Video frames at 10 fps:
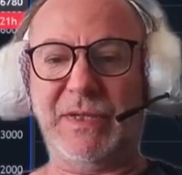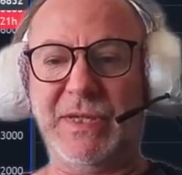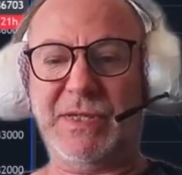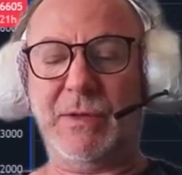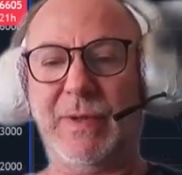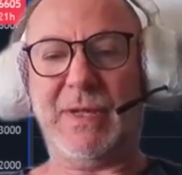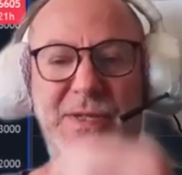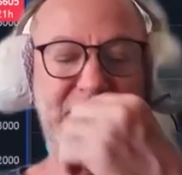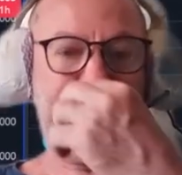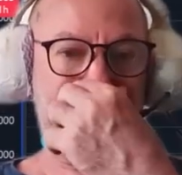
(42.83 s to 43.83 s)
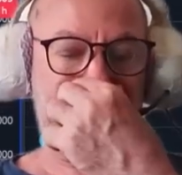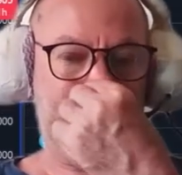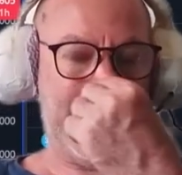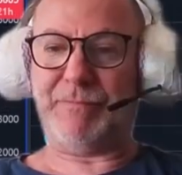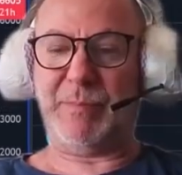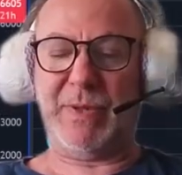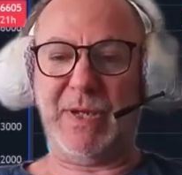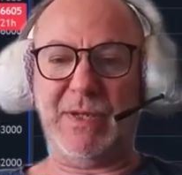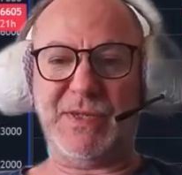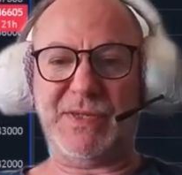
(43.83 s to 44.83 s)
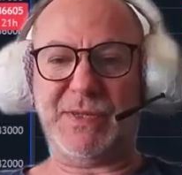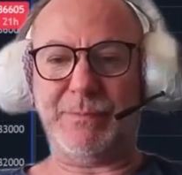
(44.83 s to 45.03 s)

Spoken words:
so we can see that banks